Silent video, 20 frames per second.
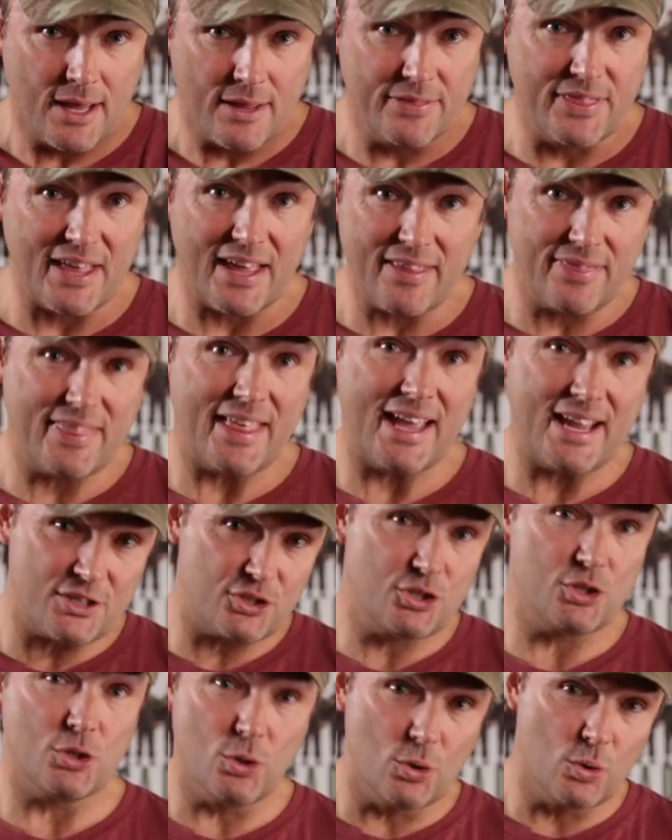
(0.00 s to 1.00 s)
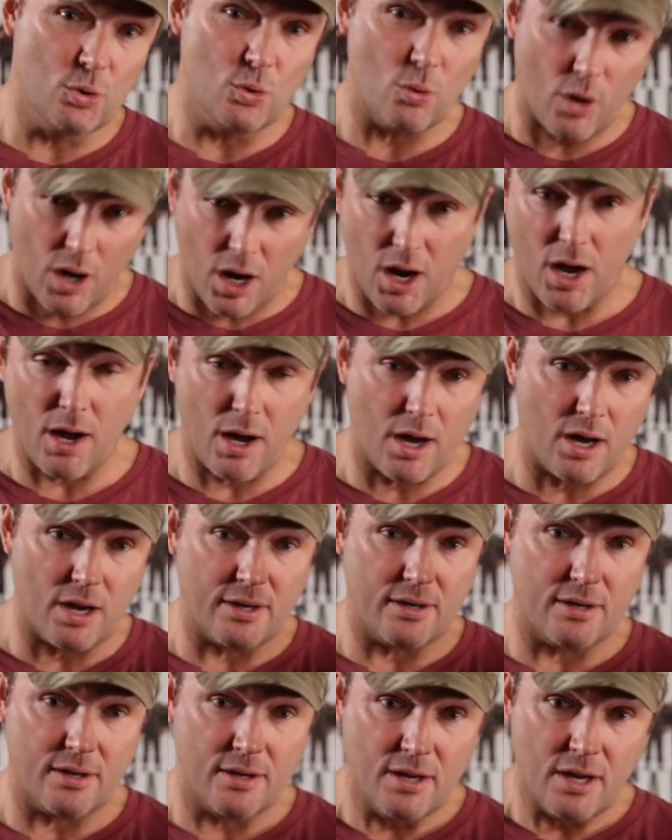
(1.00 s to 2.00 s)
than they do
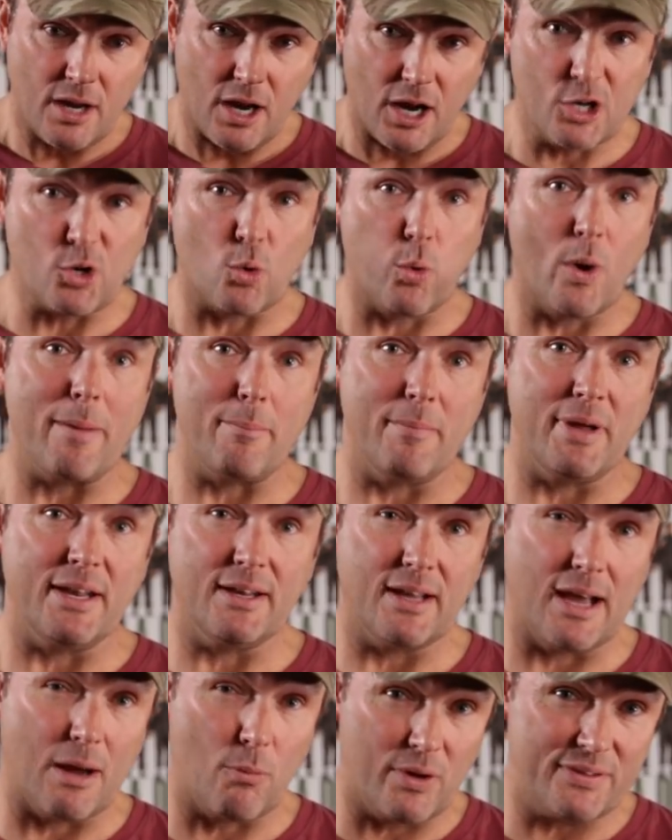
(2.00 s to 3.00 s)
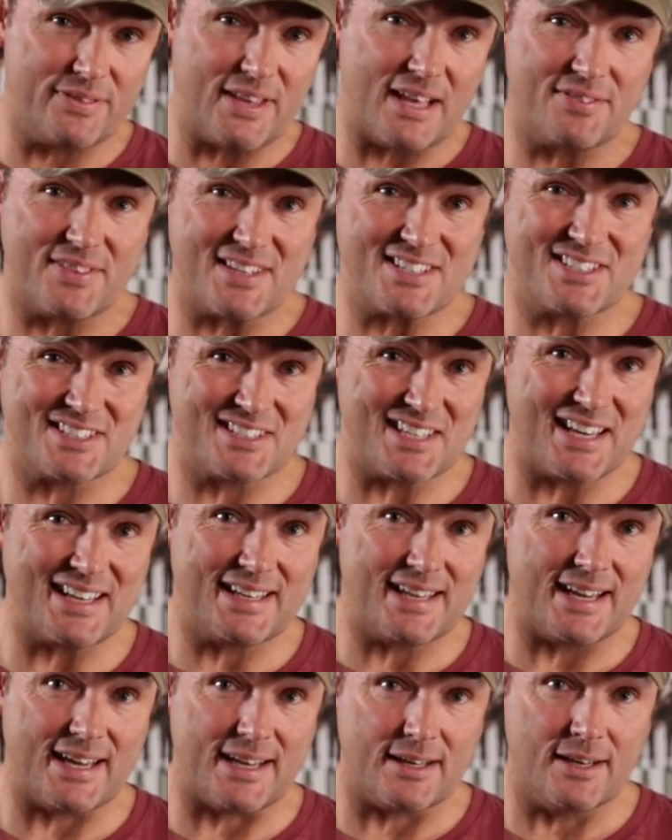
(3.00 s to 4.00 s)
on equipment. I want that to
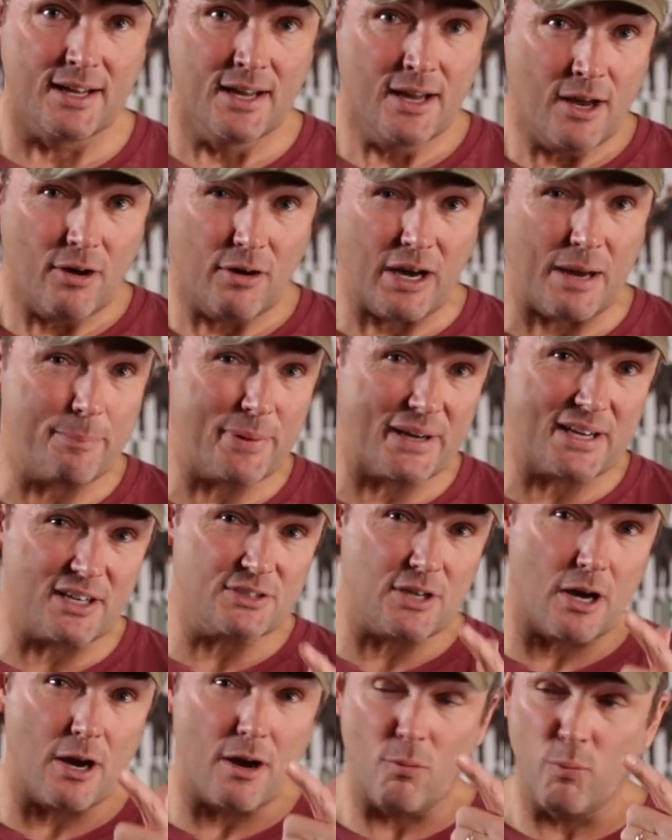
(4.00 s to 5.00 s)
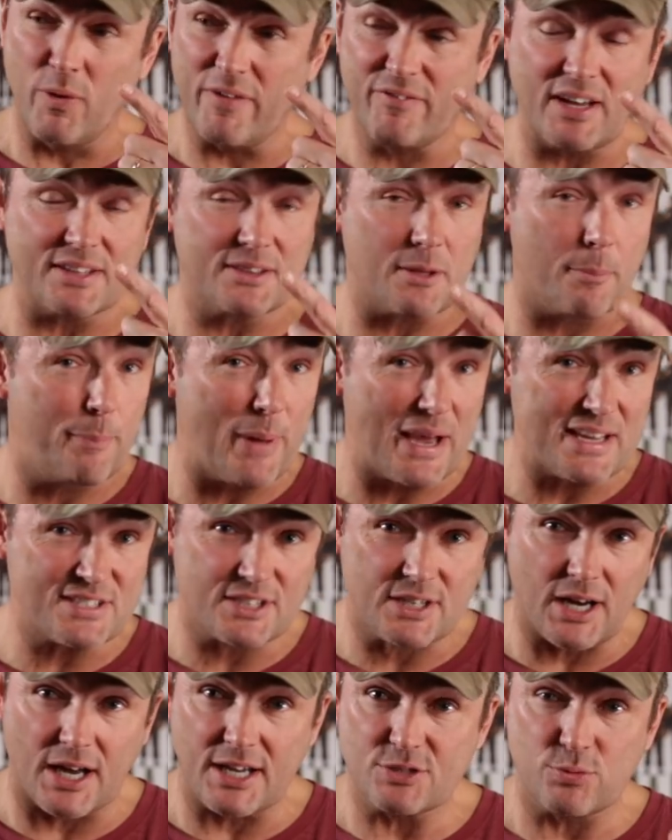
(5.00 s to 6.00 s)
sink in, right? Because we've got the
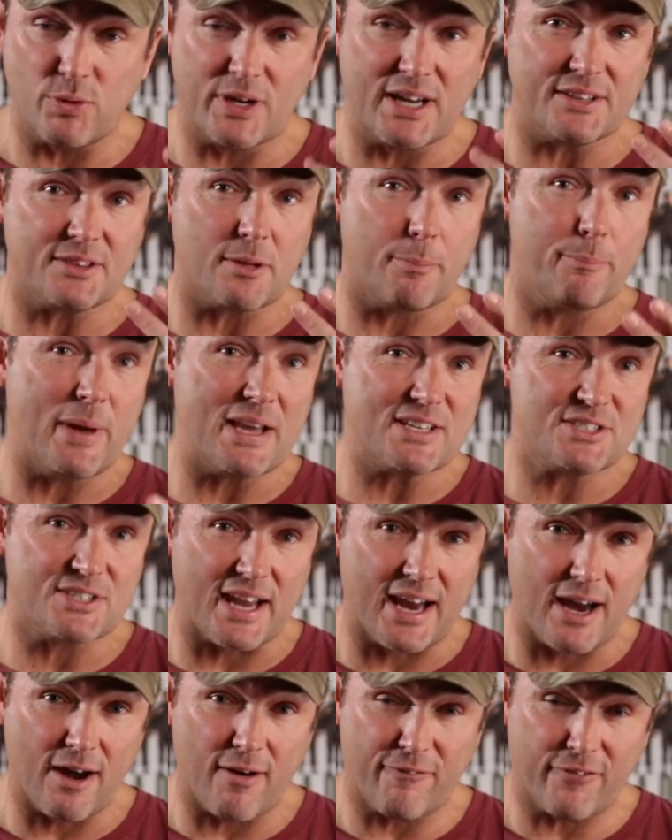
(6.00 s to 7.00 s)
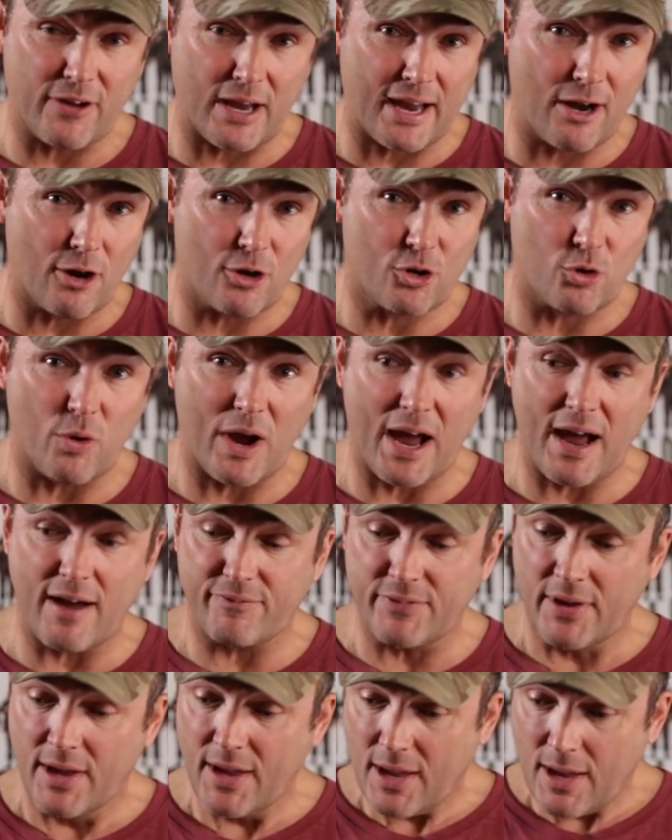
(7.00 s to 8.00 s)
best guns, we've got the best
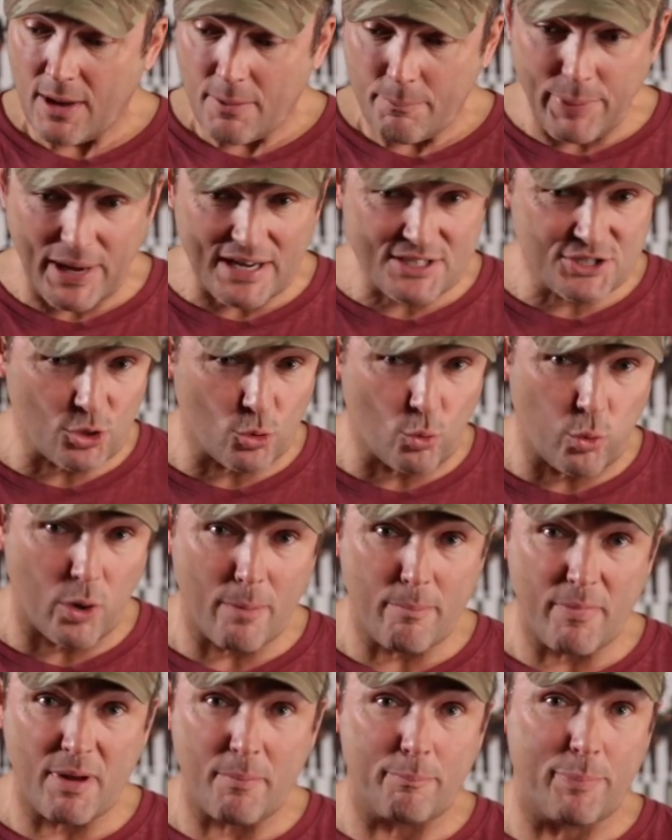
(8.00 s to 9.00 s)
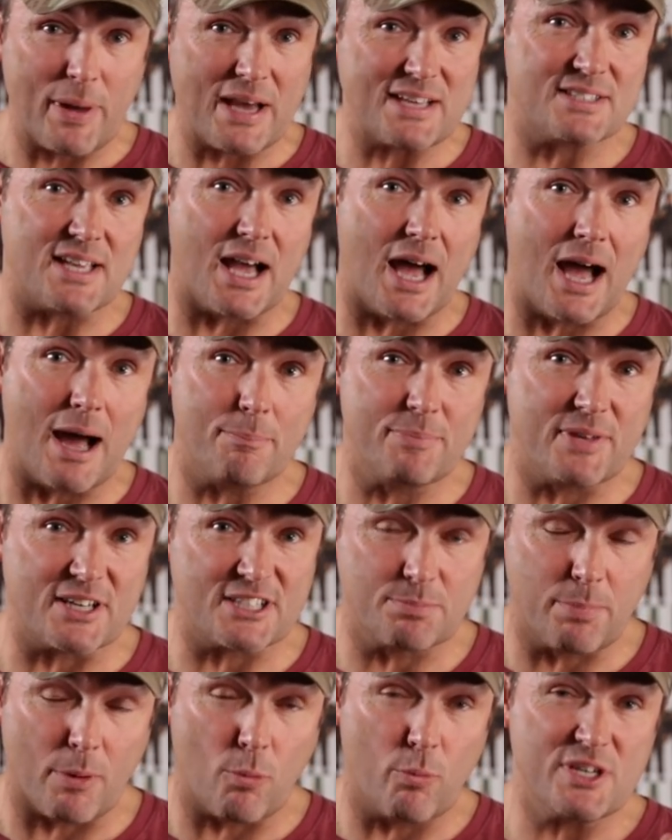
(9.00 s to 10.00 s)
aircraft, best equipment, best
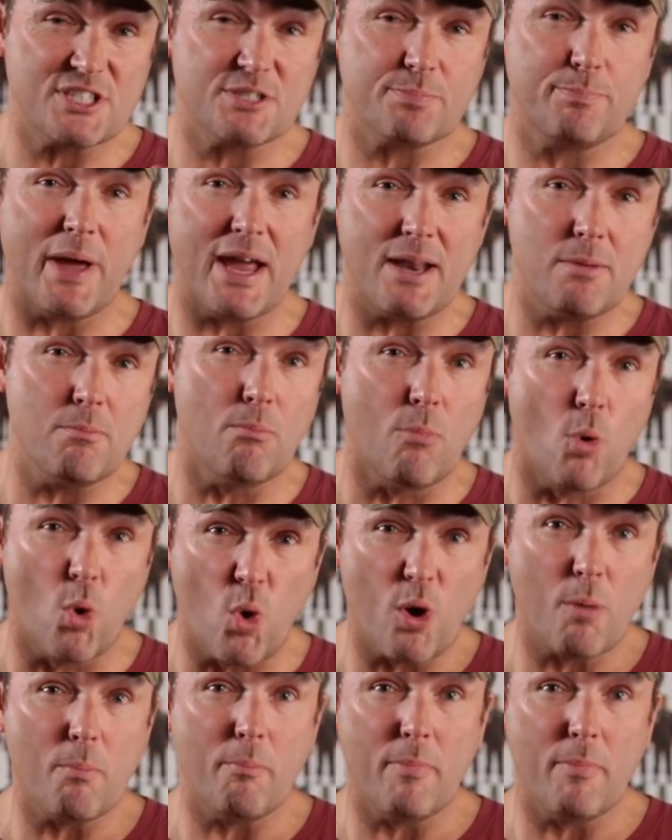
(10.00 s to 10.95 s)
optics, but we spend more